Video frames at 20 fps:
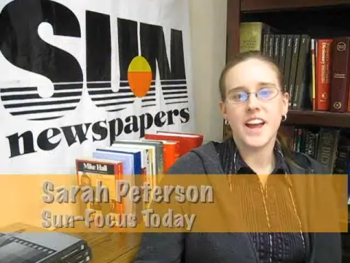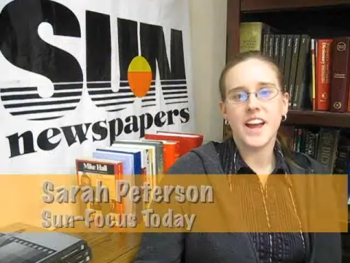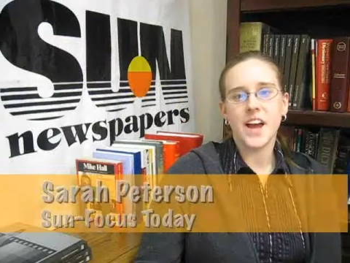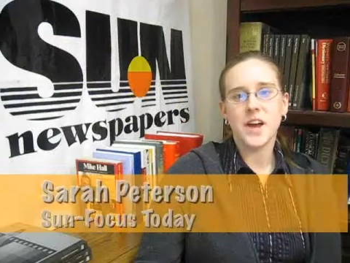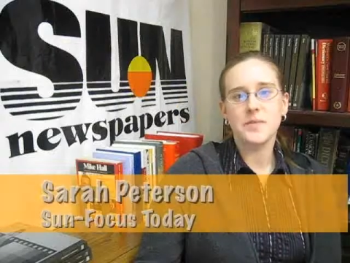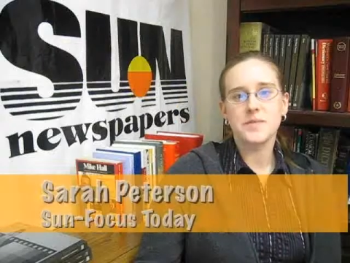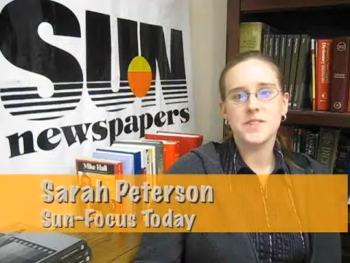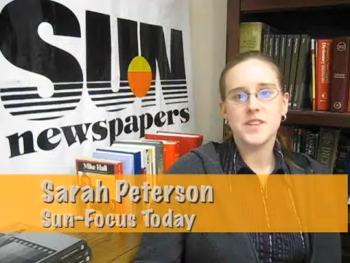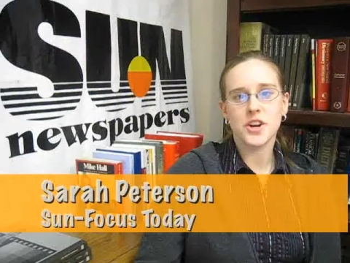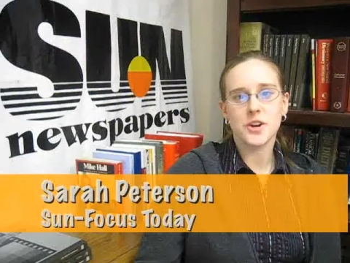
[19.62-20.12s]

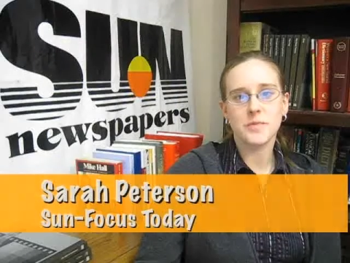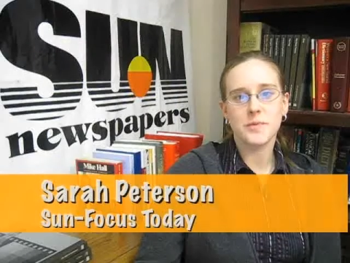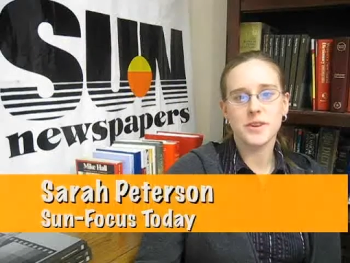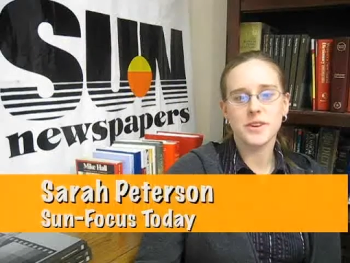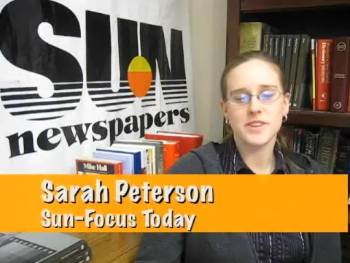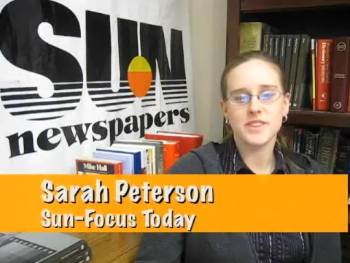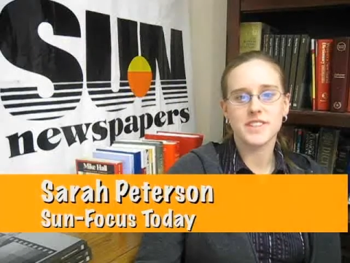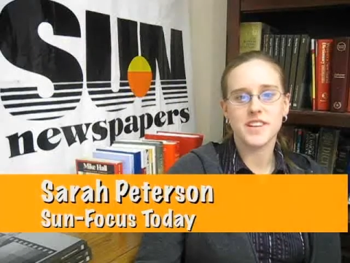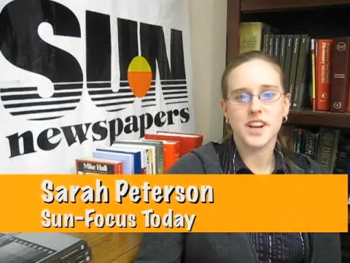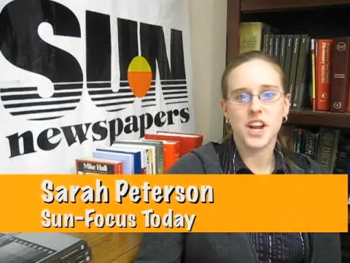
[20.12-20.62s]
I'm Sarah
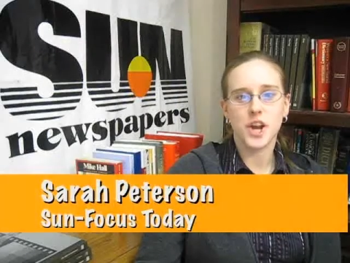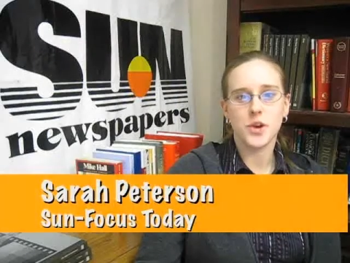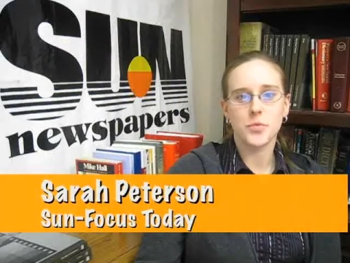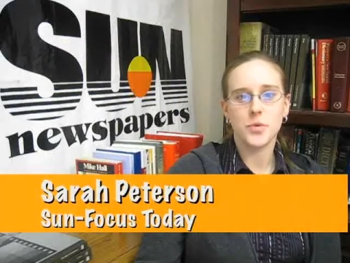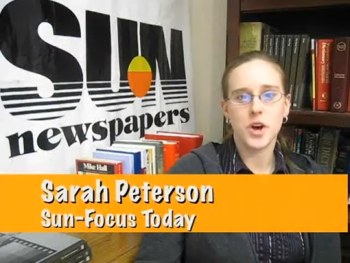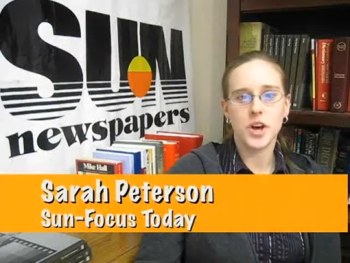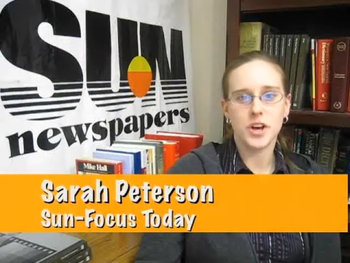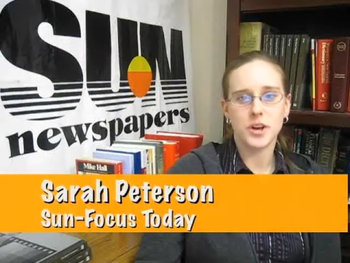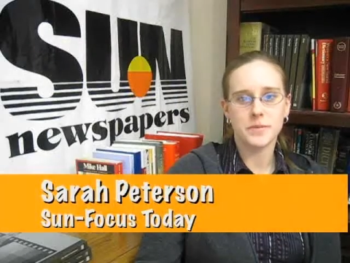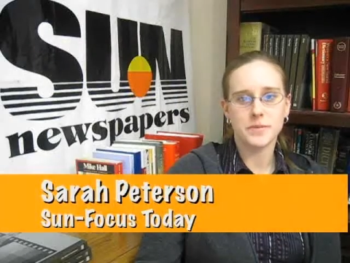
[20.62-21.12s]
Peterson, and
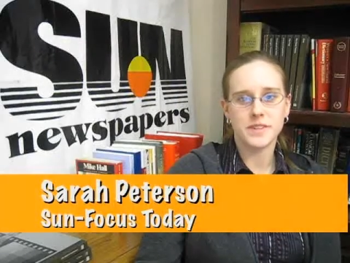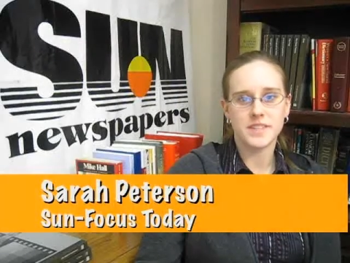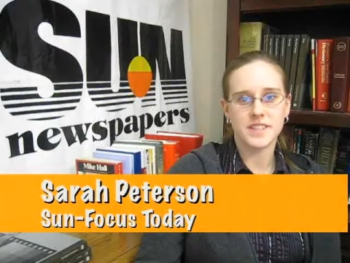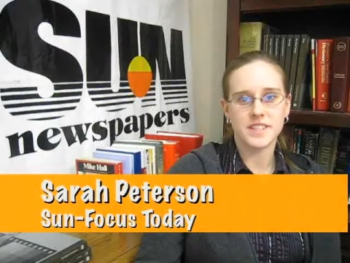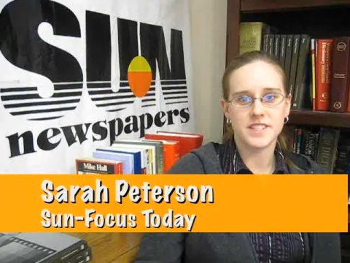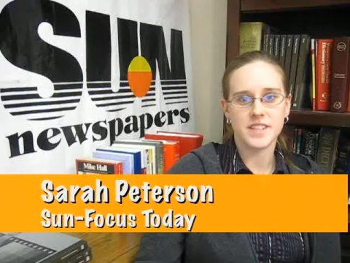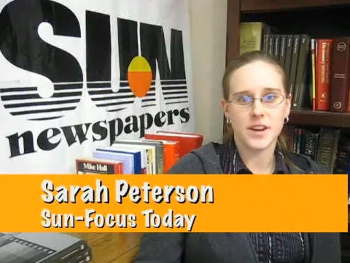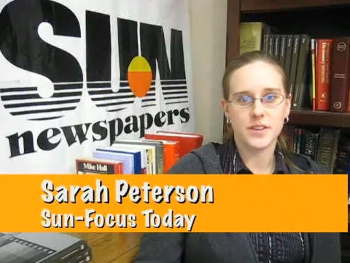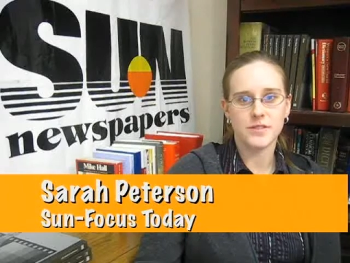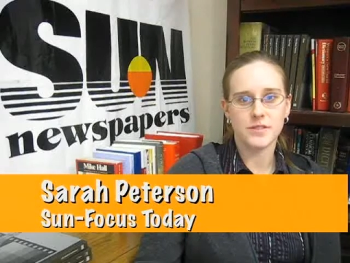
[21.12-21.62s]
welcome to the
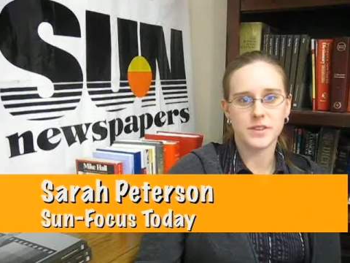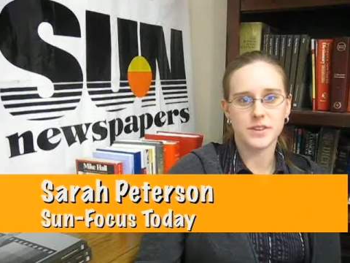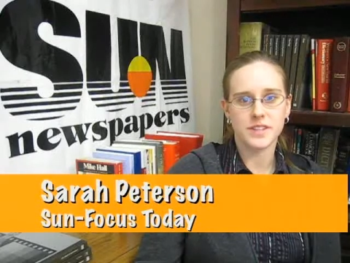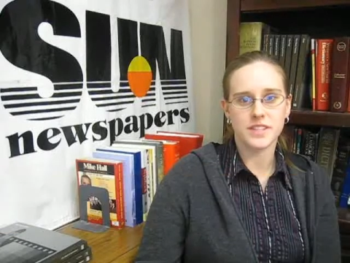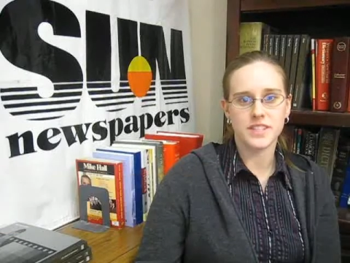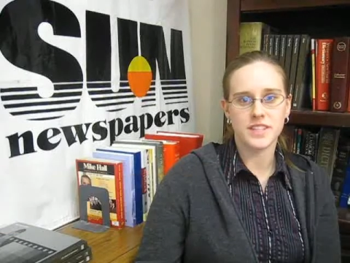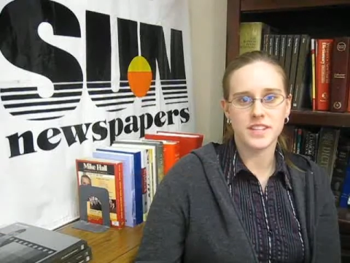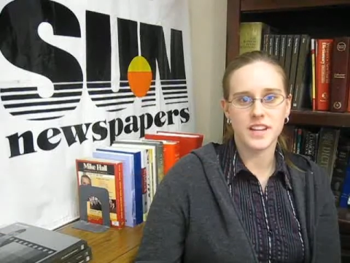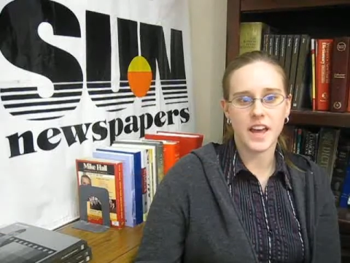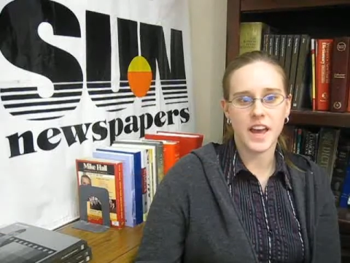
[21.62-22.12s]
Sun
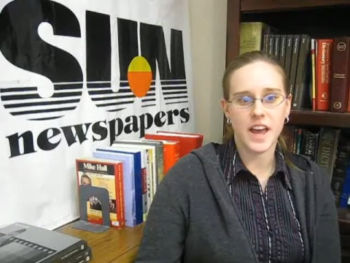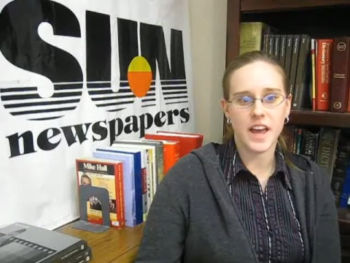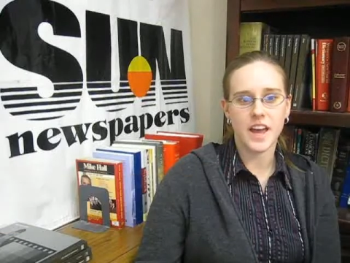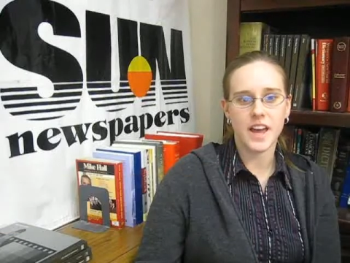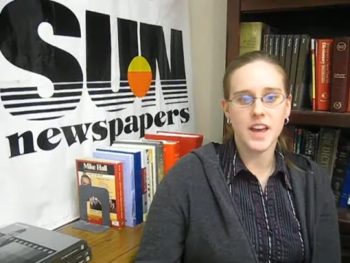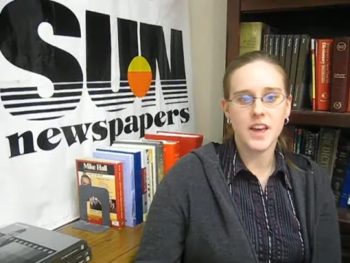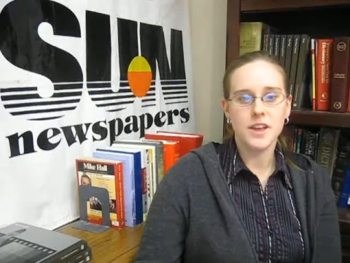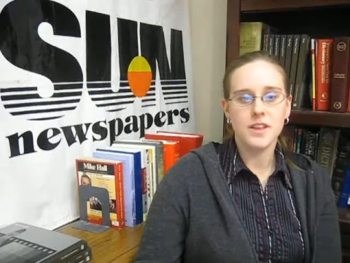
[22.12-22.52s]
Focus Today.